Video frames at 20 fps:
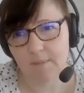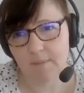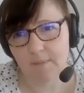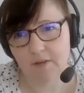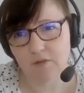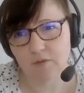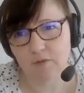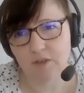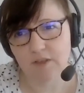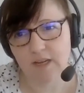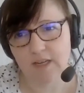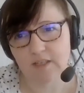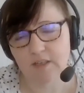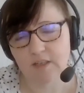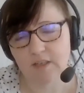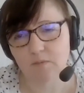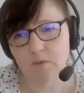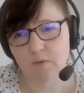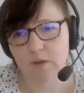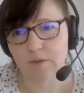
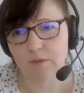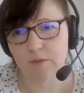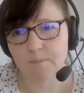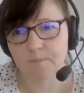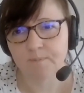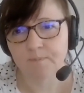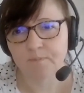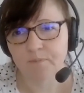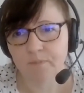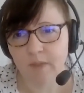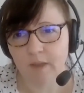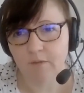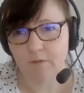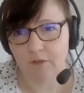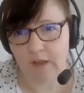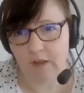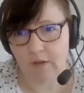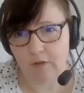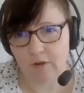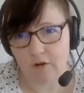associated with
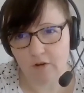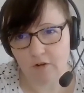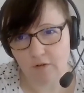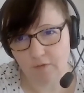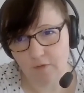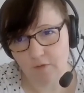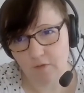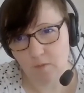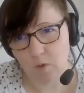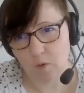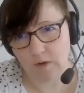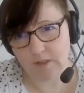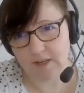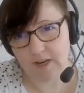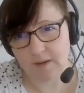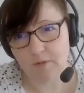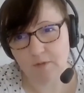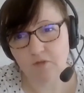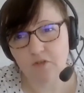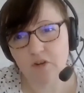failure of one
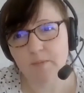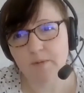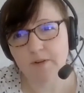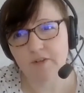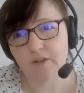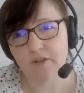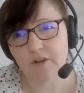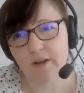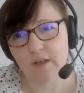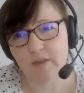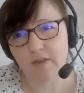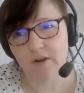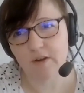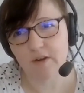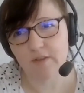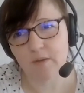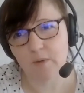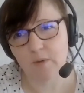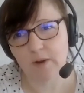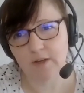type of treatment or another,
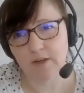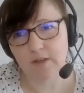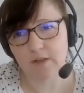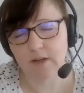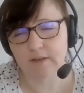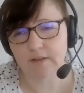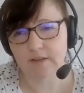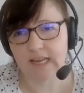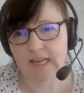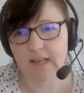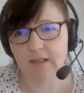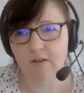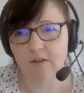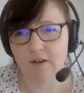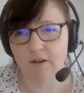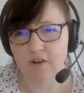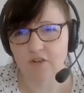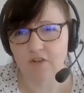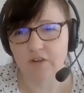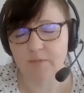and that we can tailor
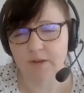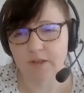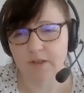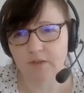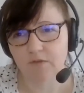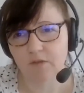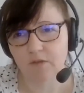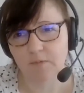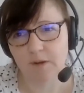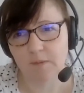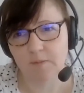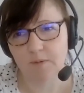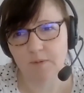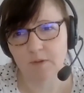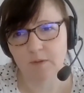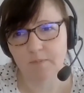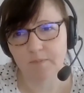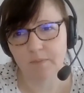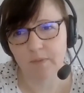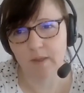our treatments for
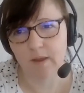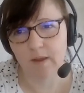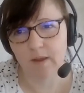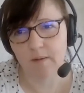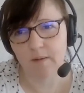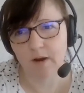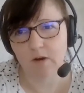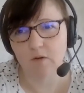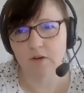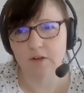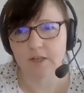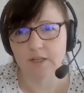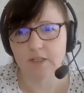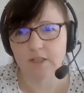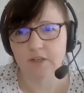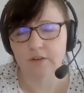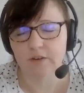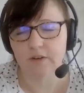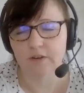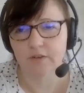people according
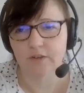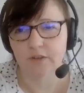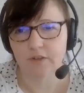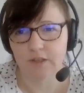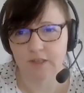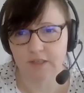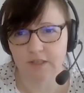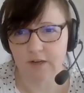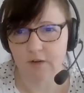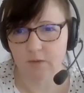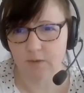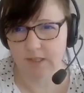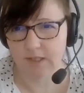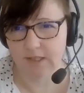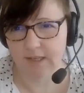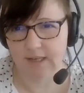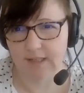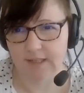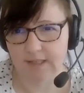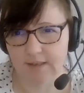to the sequence
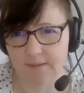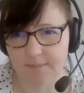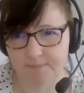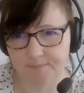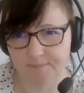data.